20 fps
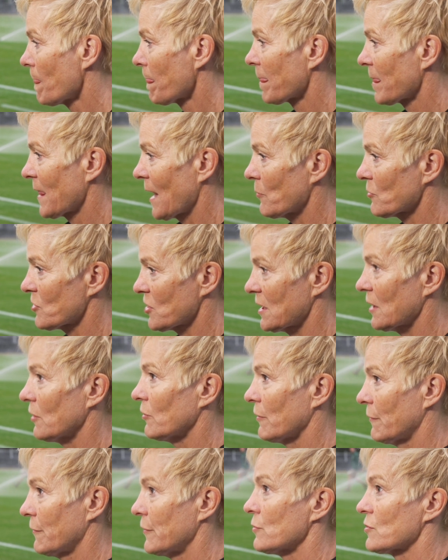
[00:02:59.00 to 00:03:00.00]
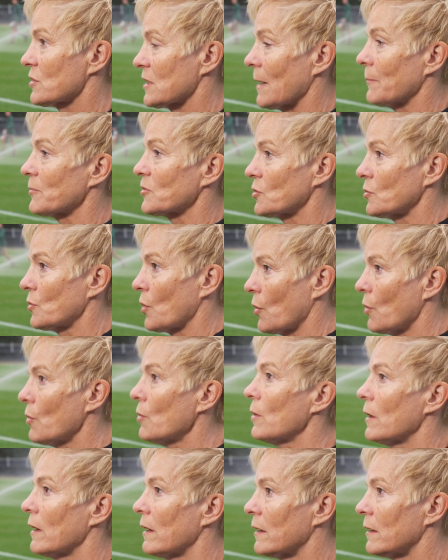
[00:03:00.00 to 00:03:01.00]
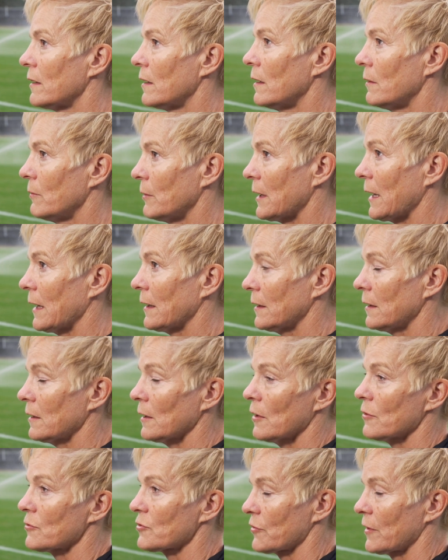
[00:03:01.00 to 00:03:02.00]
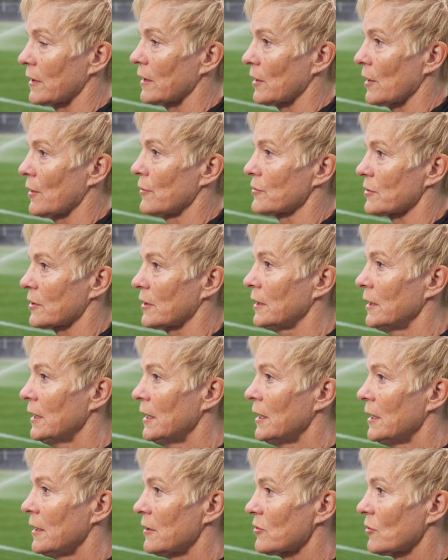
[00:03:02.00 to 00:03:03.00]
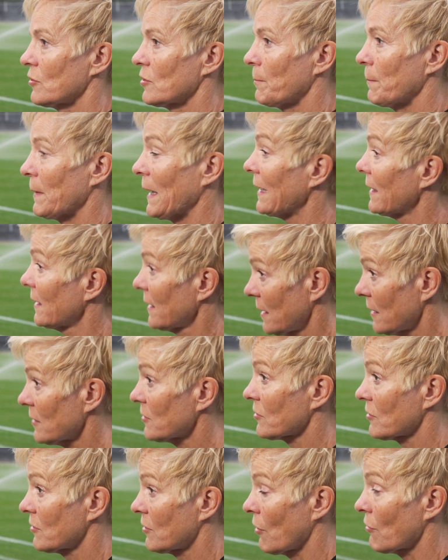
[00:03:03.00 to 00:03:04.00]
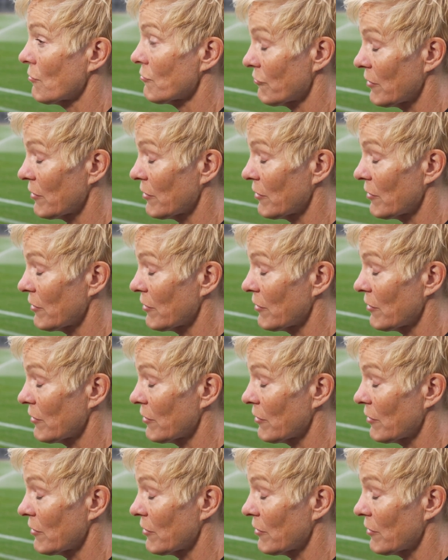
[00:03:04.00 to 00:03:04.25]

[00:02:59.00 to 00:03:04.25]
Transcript: There were still a few steps to go, and we're getting closer and closer. So the planning is going